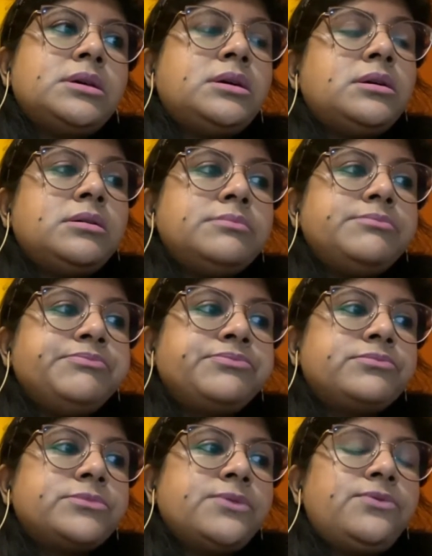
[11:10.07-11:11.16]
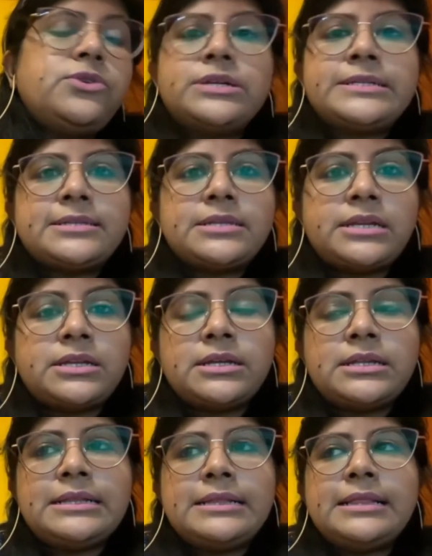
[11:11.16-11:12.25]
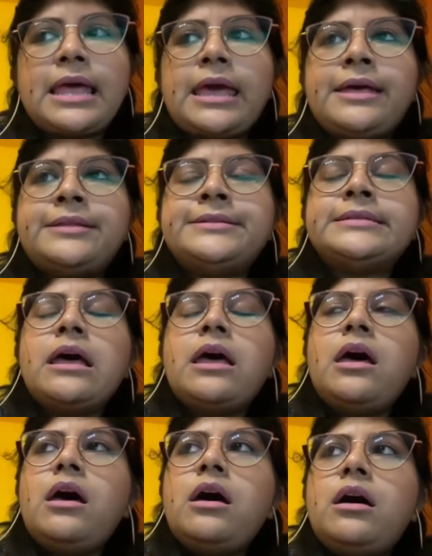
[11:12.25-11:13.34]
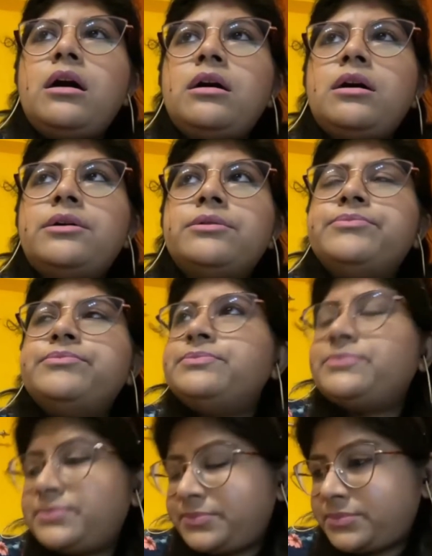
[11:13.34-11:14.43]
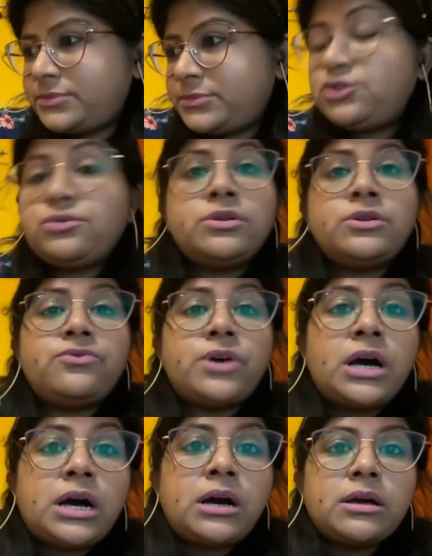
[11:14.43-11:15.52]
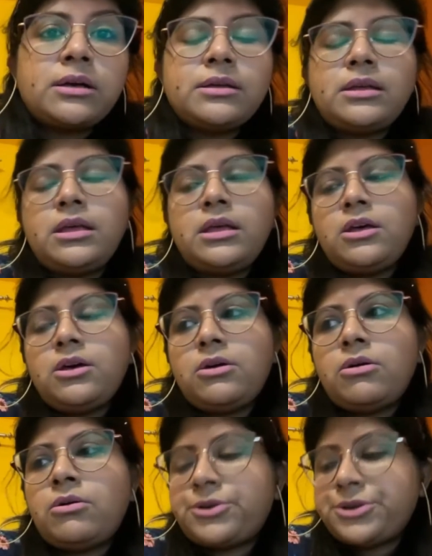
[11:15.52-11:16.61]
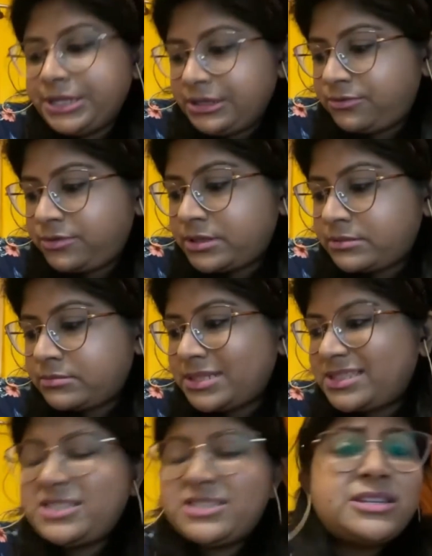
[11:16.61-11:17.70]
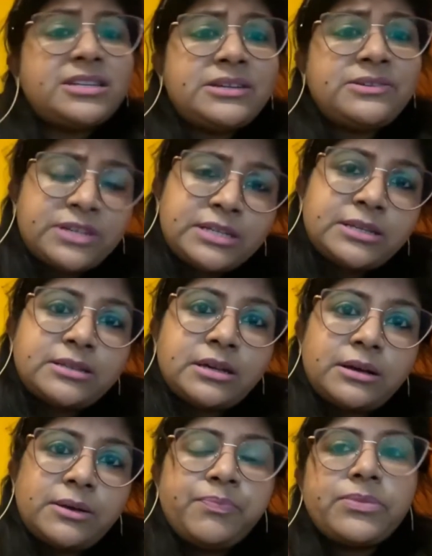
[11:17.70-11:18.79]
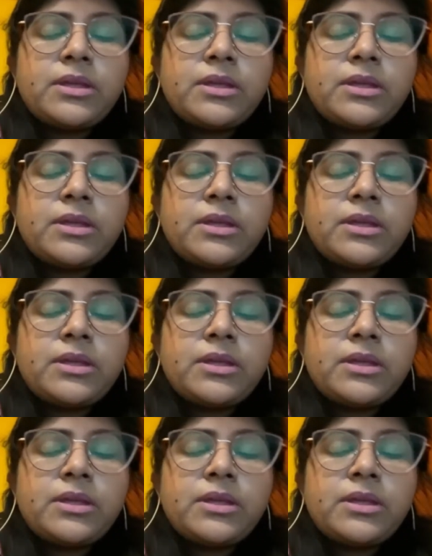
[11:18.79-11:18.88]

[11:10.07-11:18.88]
uh, Florence Nightingale and um, Joan of Arc, or even Sister Nivedita,